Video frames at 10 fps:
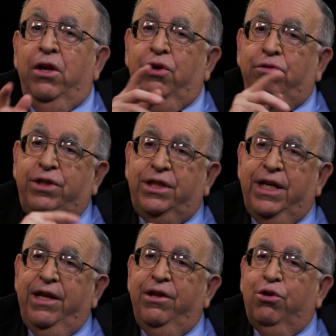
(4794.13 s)
You
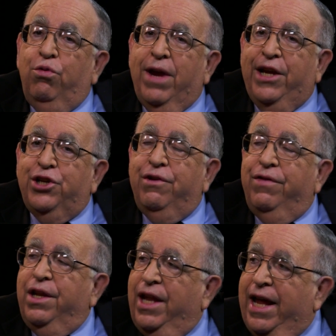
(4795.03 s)
see the creation
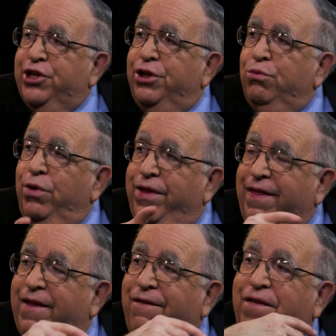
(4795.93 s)
of the legend
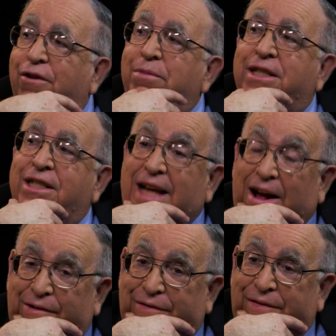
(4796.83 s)
within the film
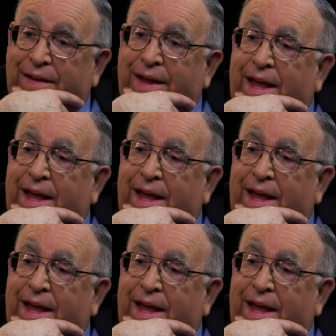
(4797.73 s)
itself,